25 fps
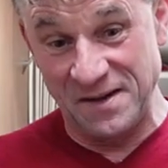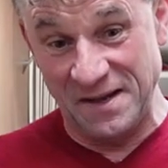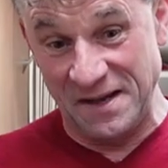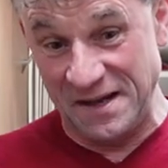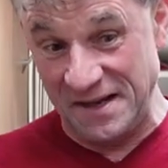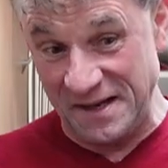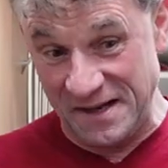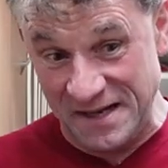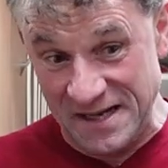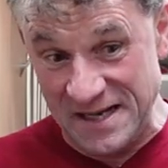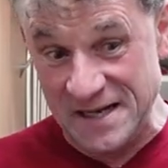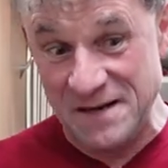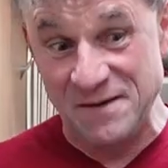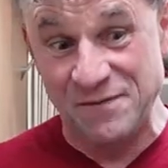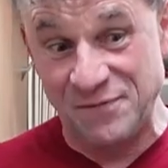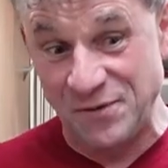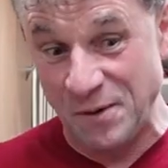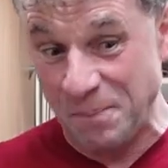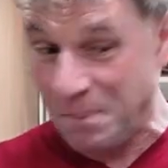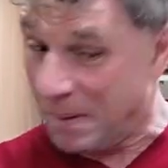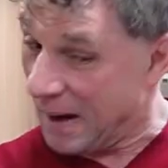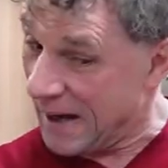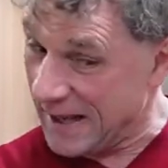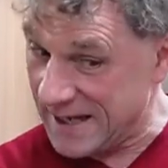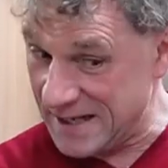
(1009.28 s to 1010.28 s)
leave the
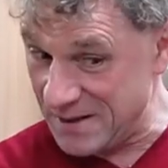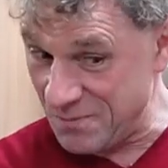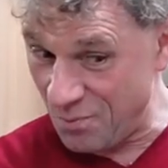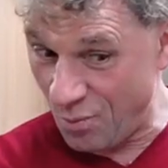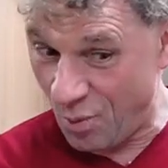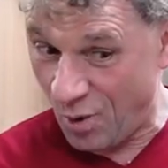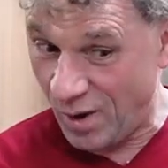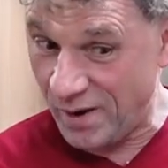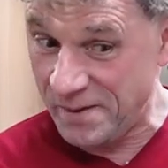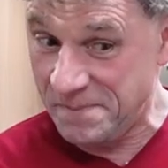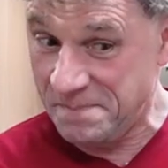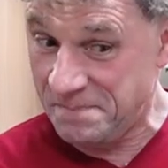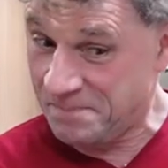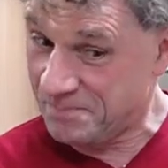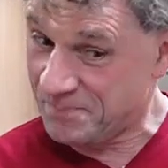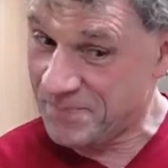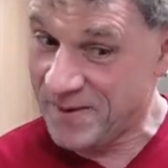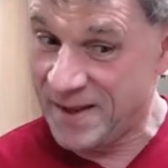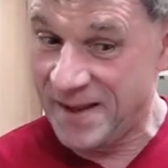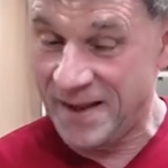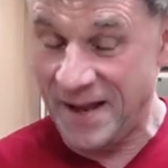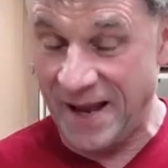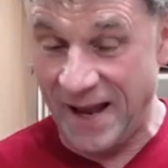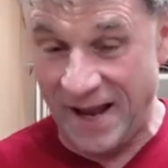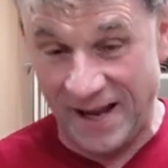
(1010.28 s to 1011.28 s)
plain one
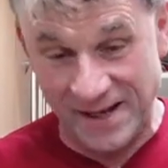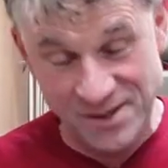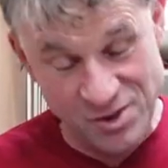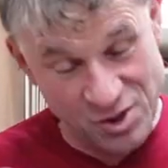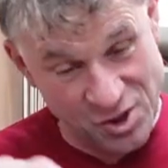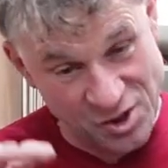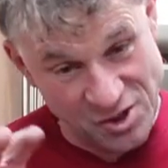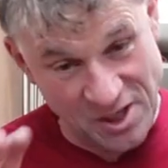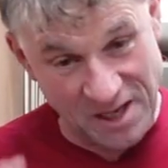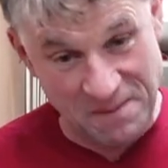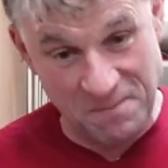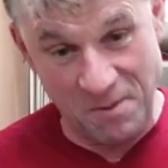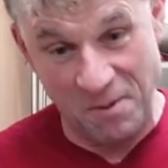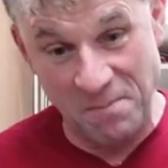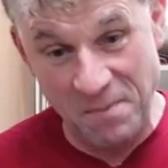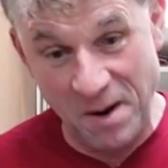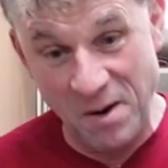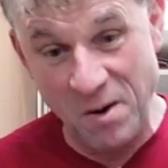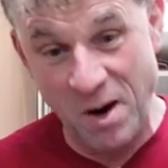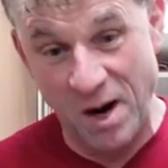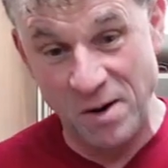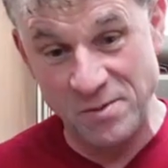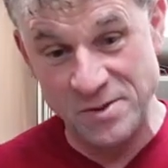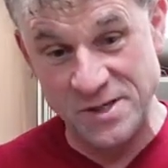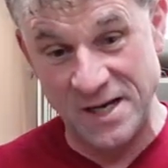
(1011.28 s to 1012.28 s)
and just take my Mo
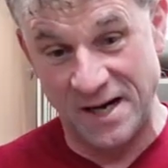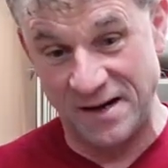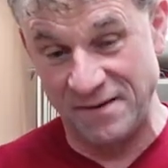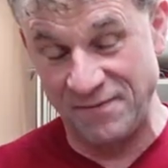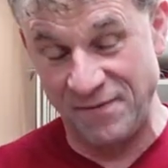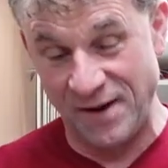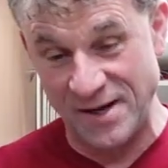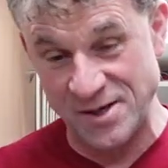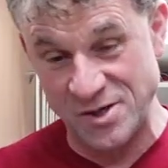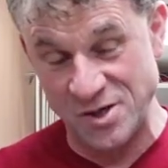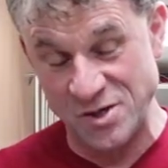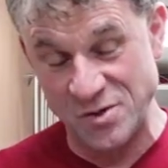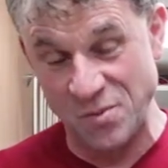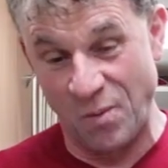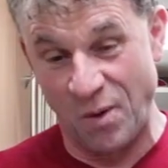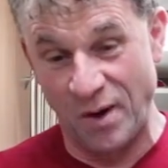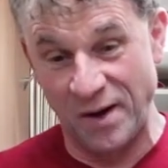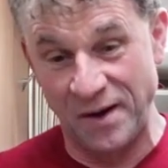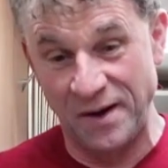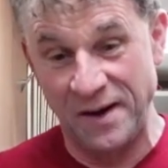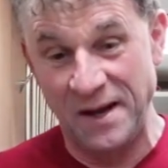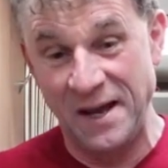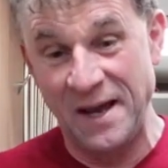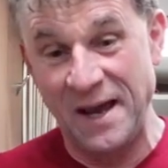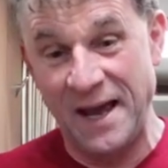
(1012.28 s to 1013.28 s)
Hotel Adventures
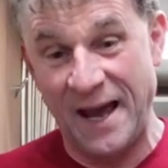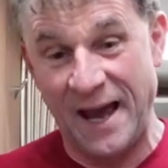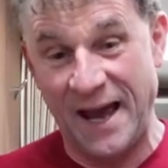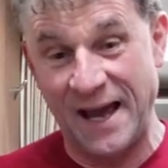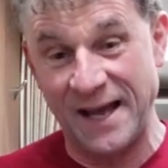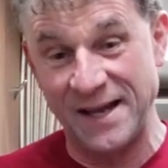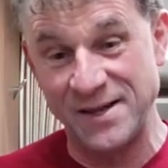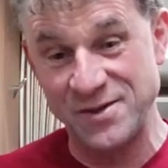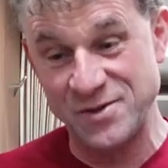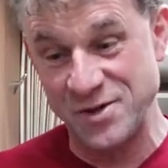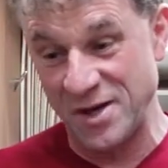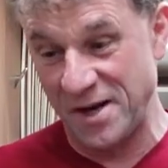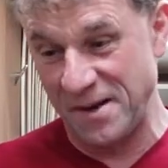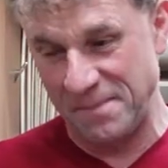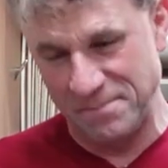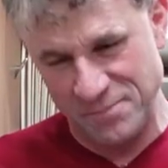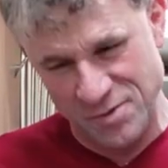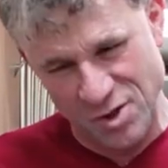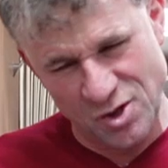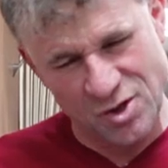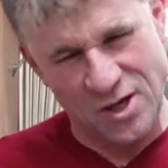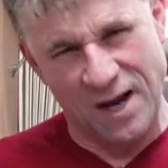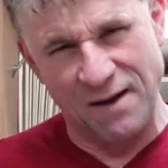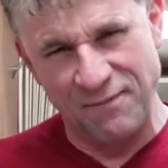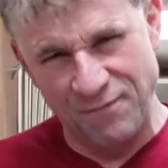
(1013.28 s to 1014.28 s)
one, and
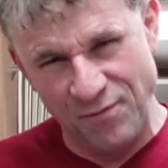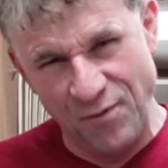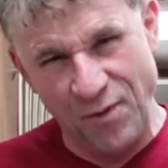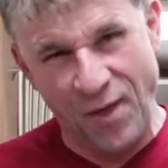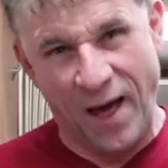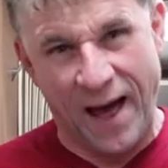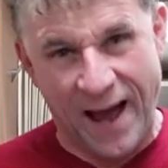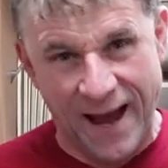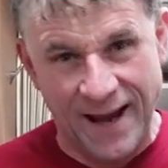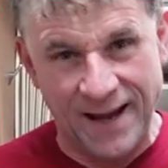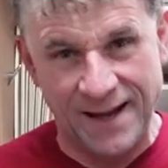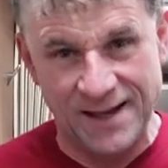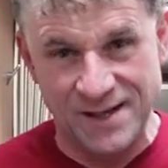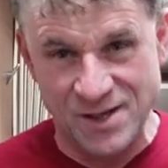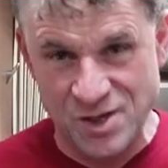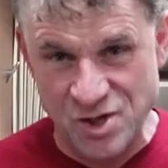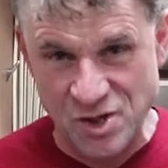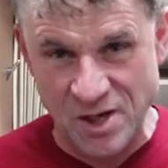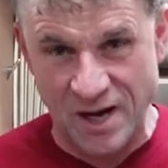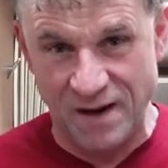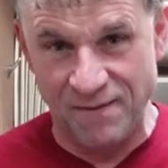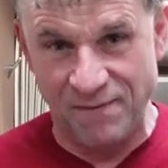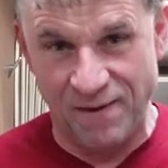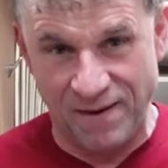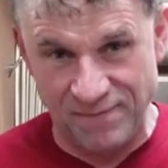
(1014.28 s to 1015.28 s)
just have that
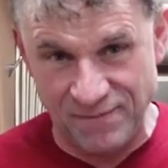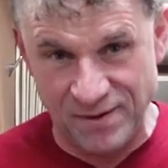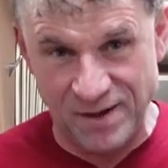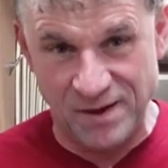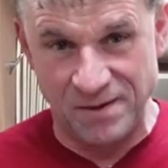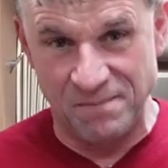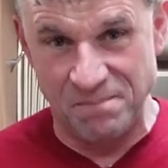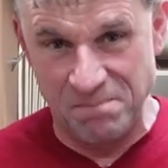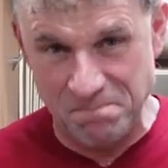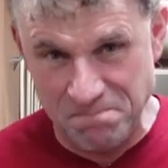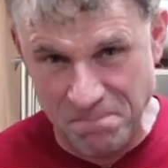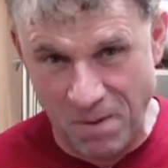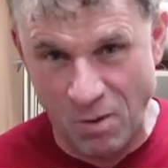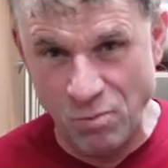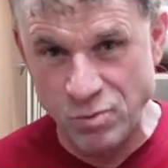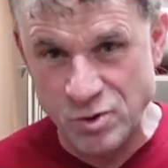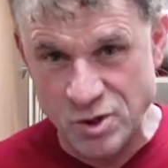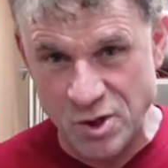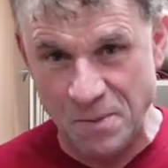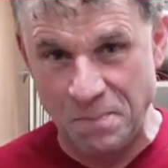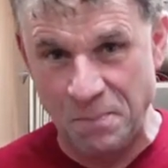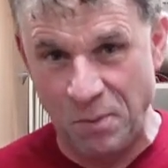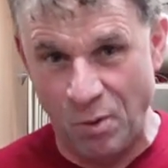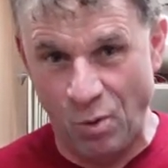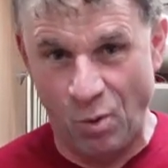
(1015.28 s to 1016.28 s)
instead of having
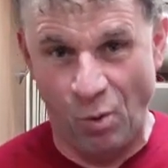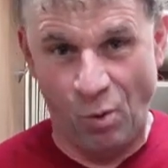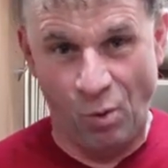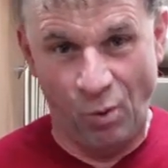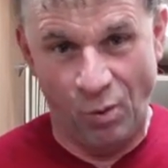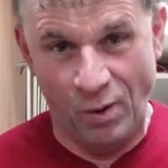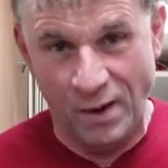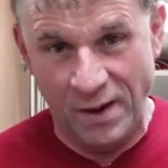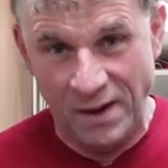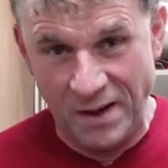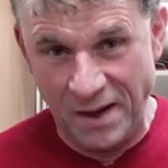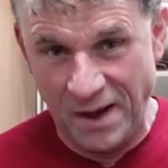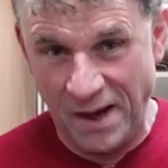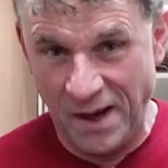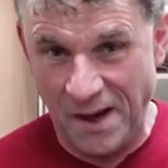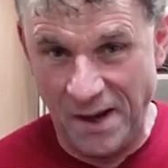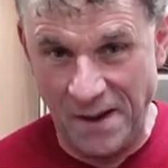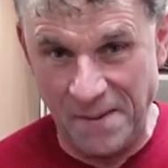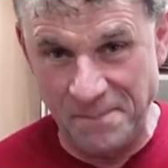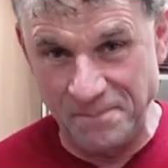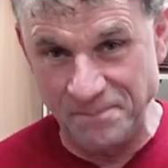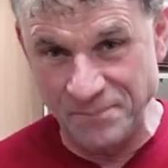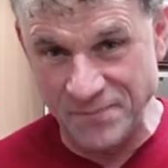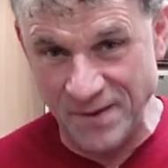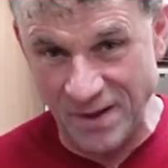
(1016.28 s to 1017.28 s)
multiple
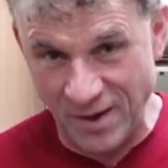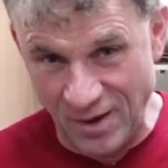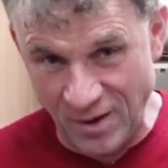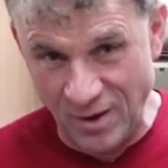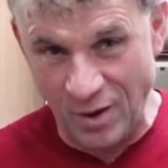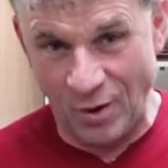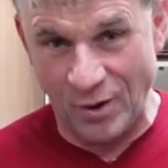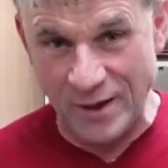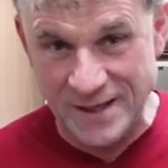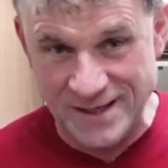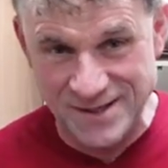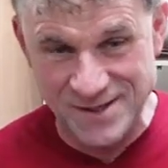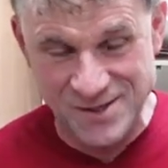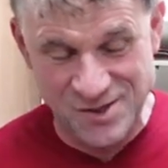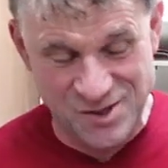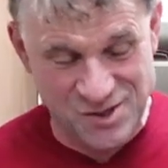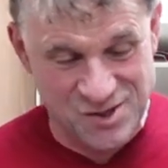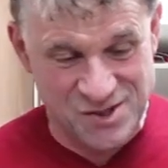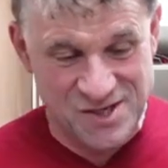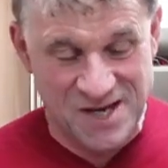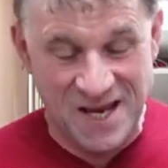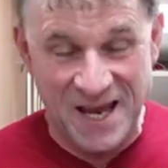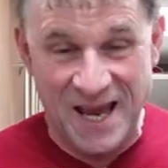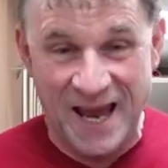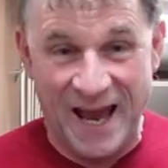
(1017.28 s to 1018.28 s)

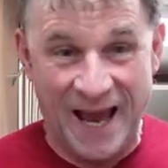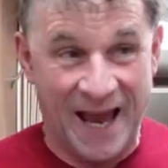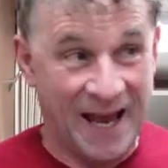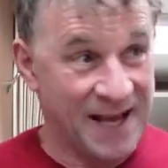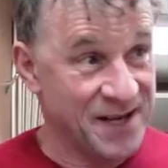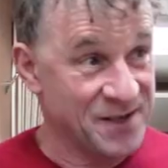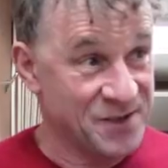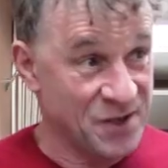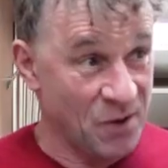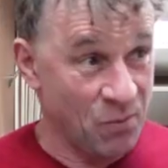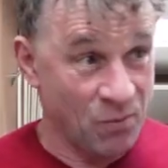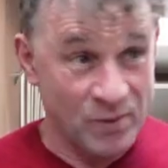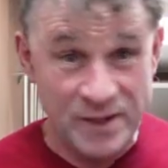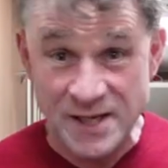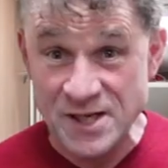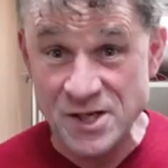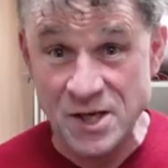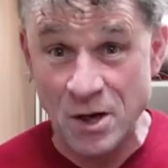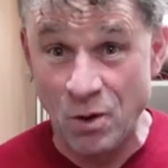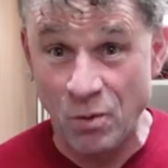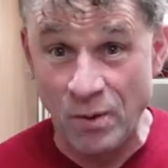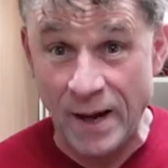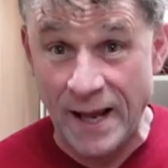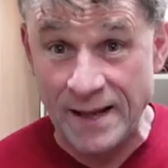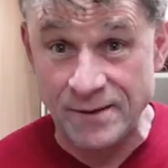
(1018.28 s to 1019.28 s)
lights. And with these
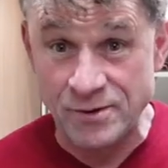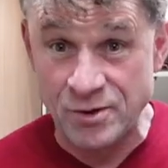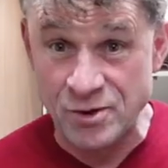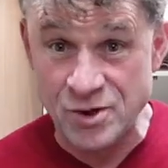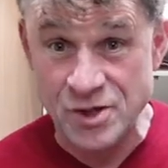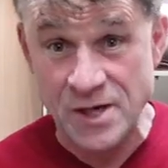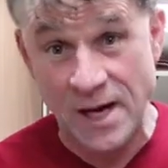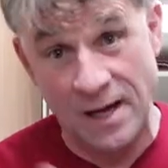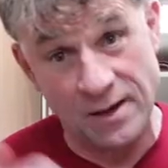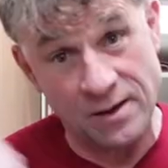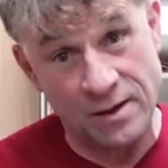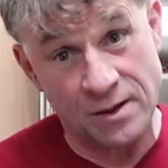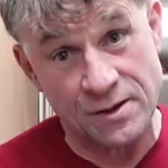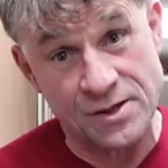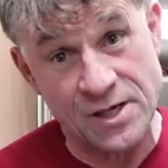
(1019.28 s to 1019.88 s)
little lanterns now, you can